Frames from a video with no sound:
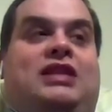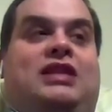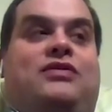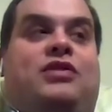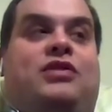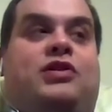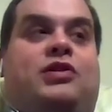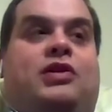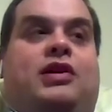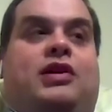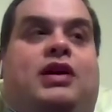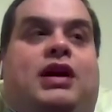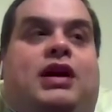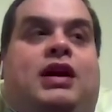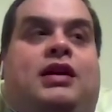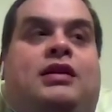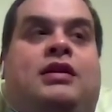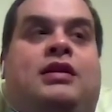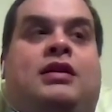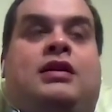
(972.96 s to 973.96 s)
even got
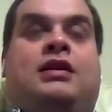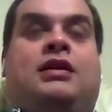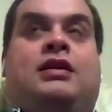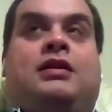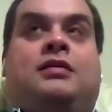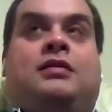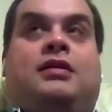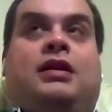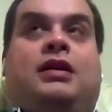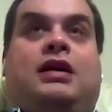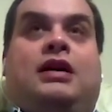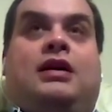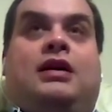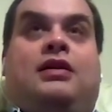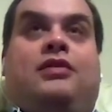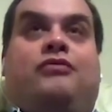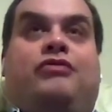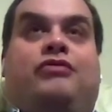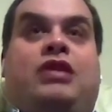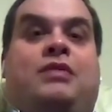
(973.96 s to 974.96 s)
a
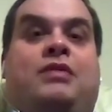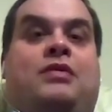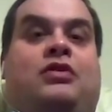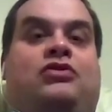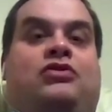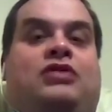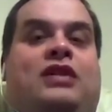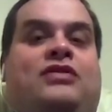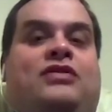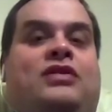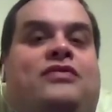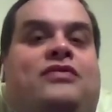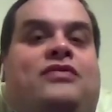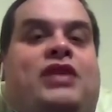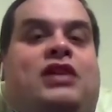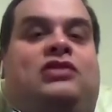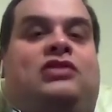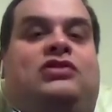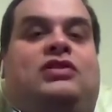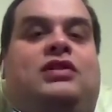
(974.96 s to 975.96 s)
rear wheel drive
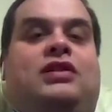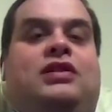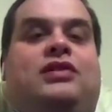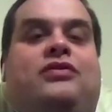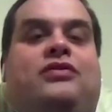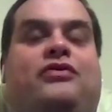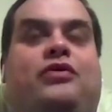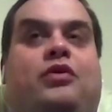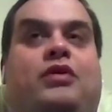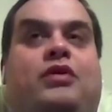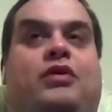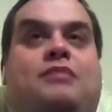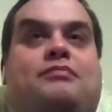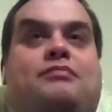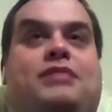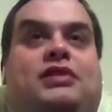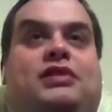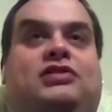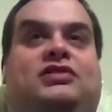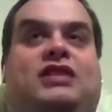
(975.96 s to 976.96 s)
conversion for a
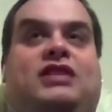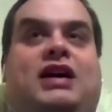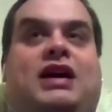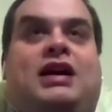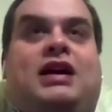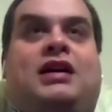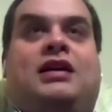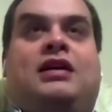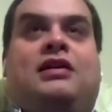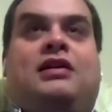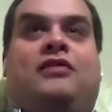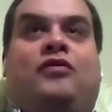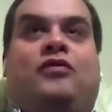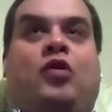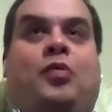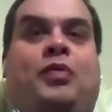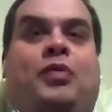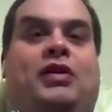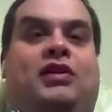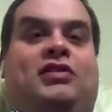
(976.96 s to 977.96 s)
Mustang
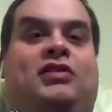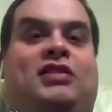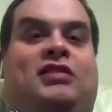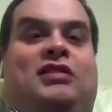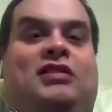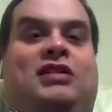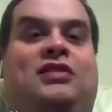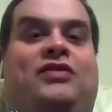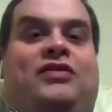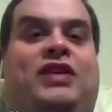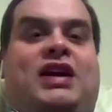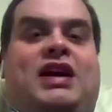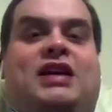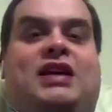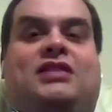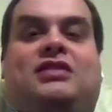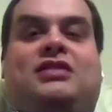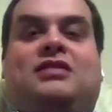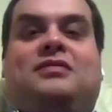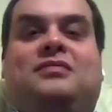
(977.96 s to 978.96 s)
4.6 litre V8.